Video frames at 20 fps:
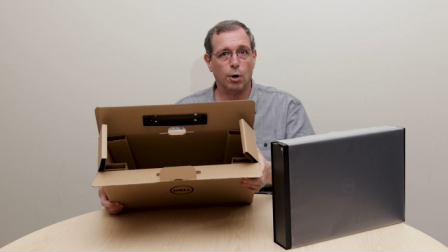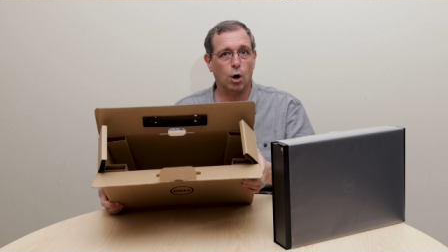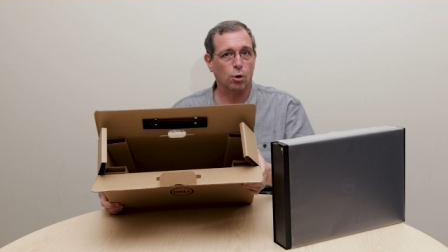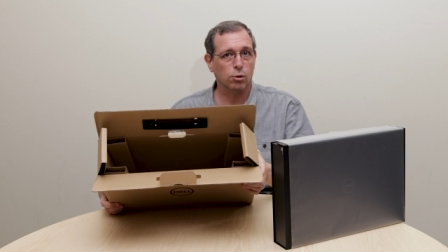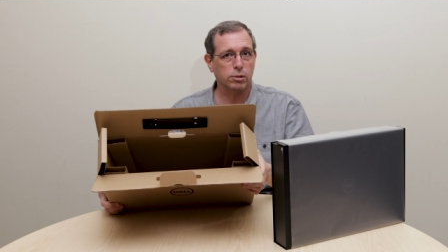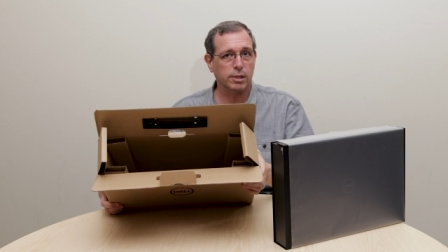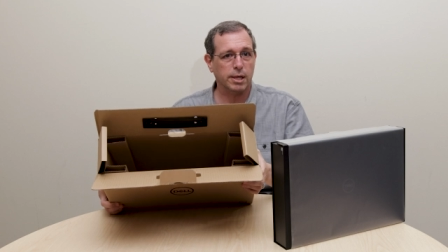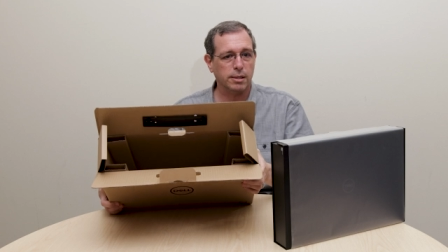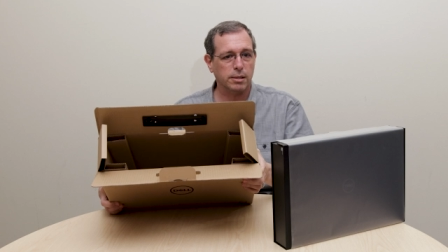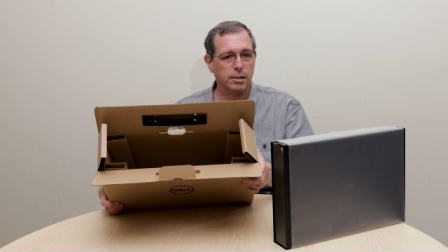
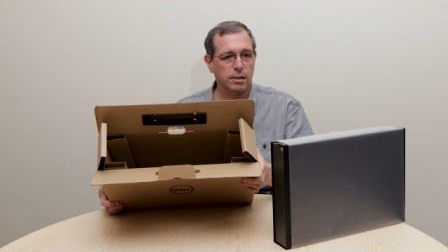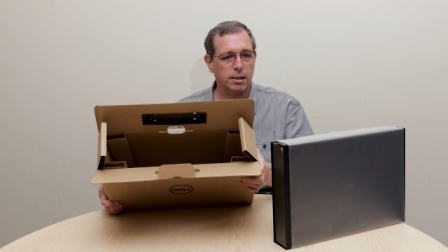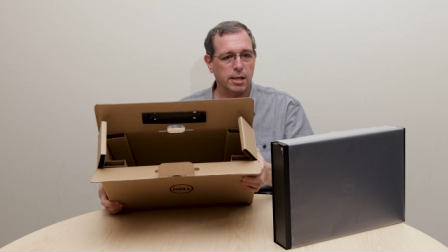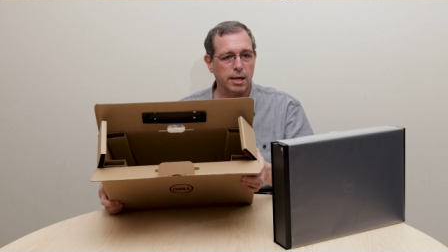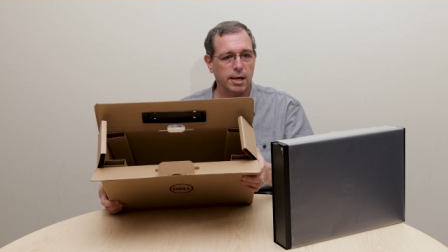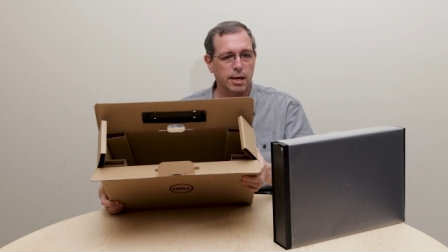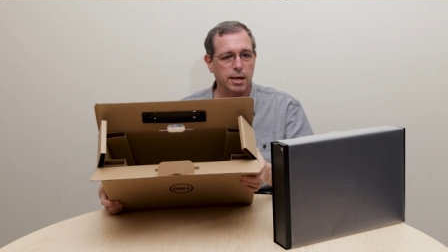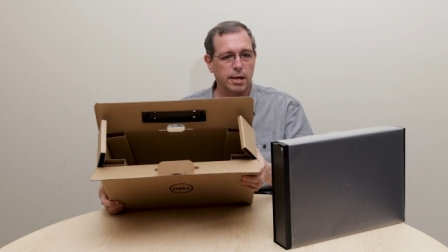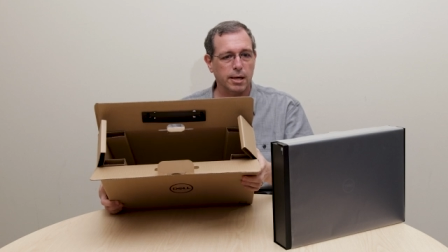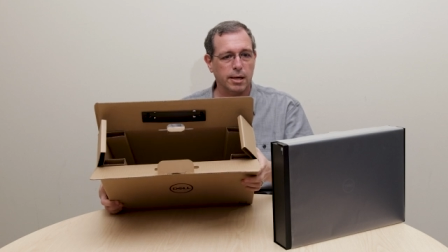holding
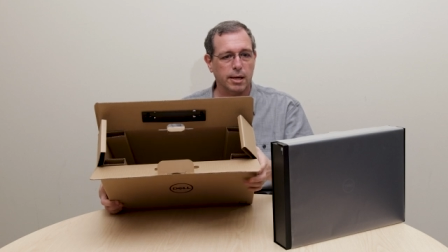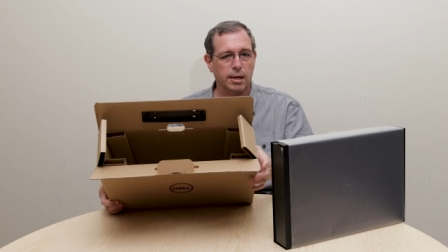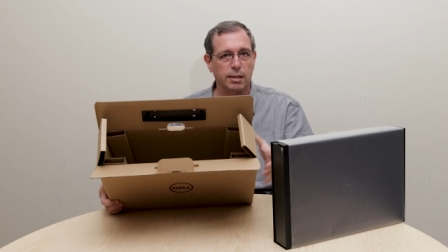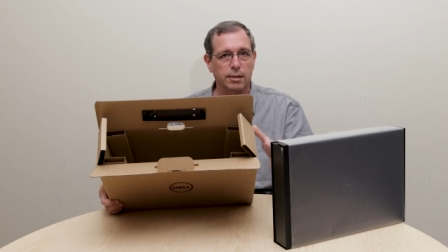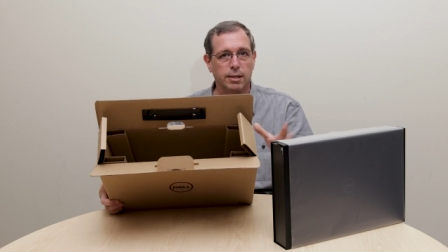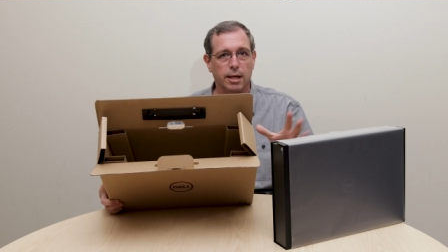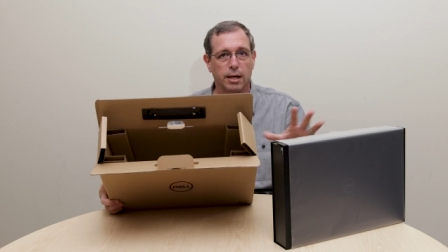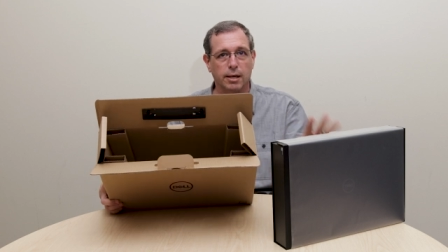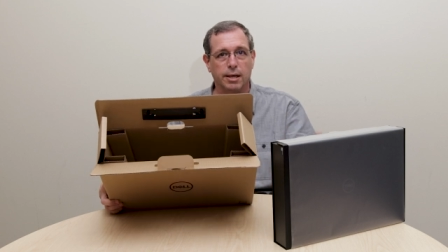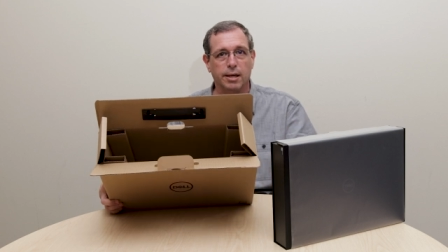the,
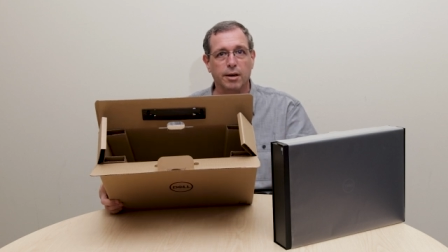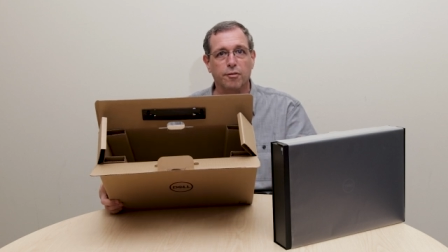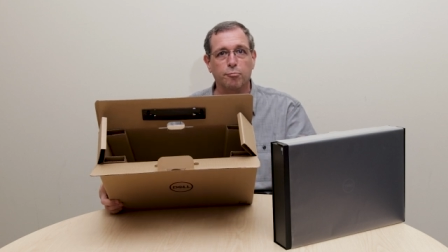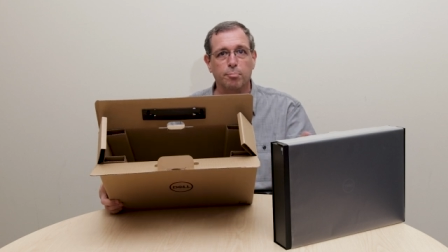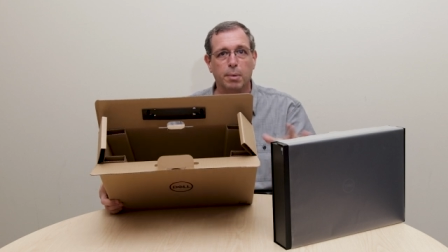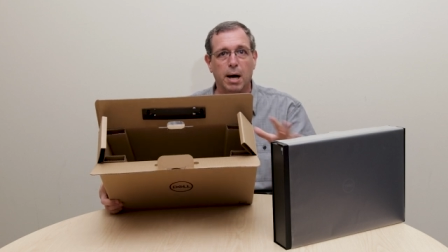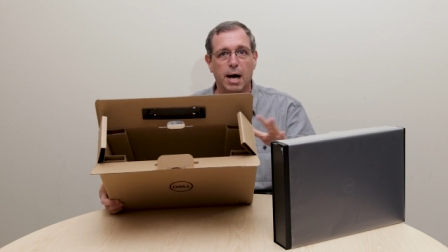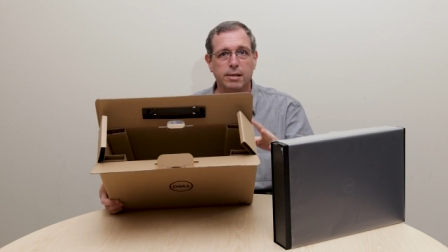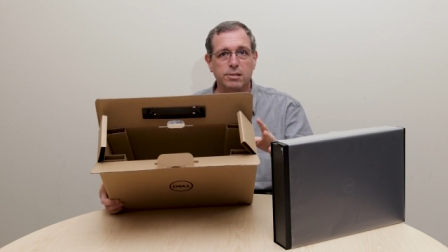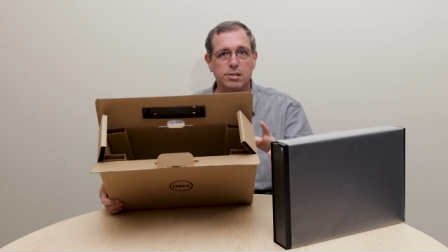the
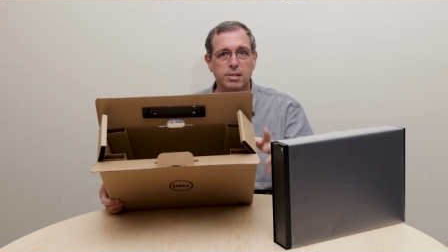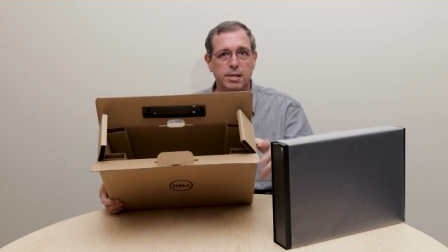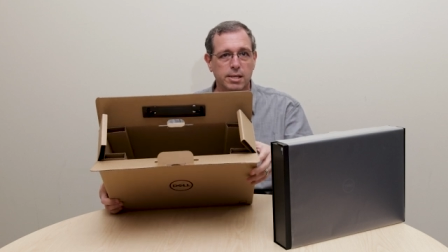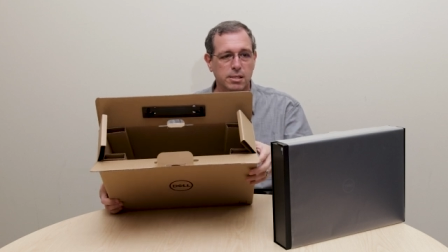gift box